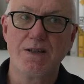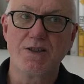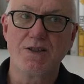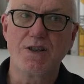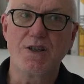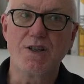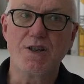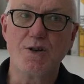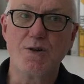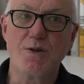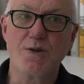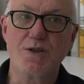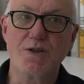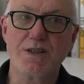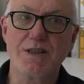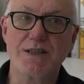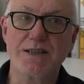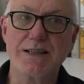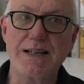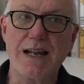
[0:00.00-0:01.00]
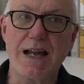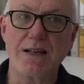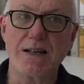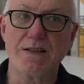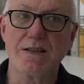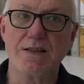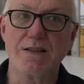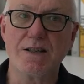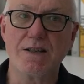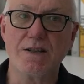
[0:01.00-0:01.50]
to use the
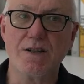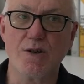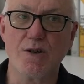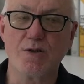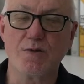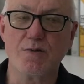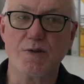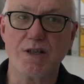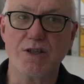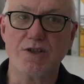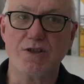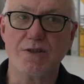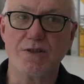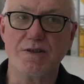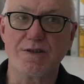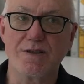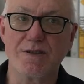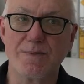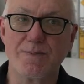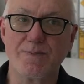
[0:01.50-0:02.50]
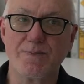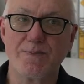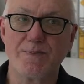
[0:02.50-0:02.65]
standards in those regions.